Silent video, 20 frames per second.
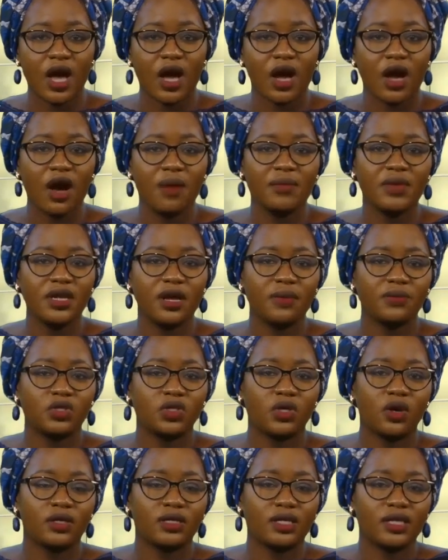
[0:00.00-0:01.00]
Coming up
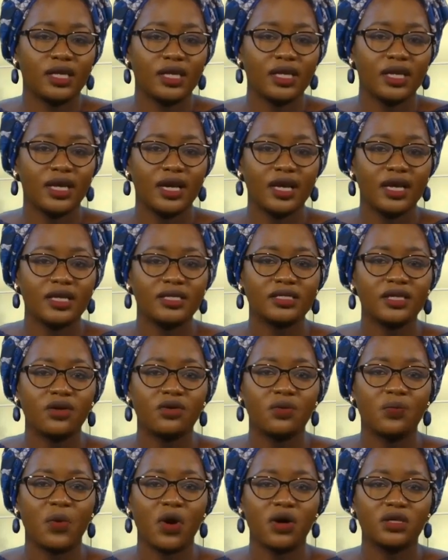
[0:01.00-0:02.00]
shortly is a
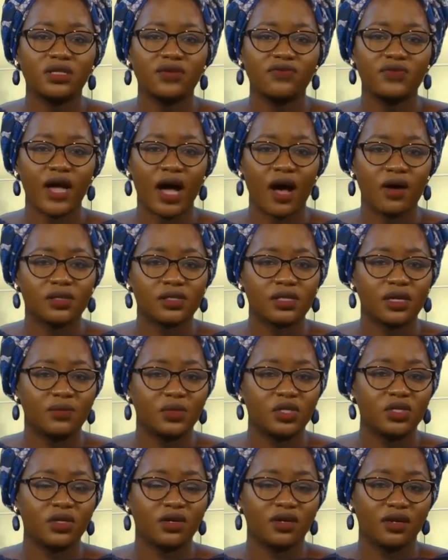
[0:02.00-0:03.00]
report of the House
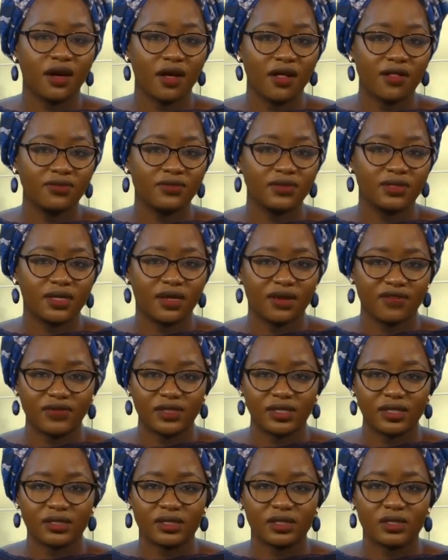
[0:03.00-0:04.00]
Committee on Health
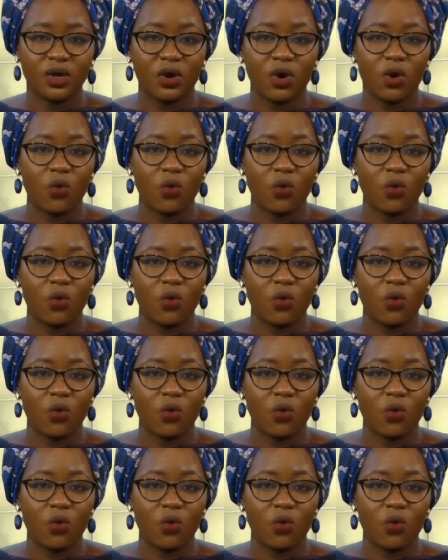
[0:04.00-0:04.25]
Services,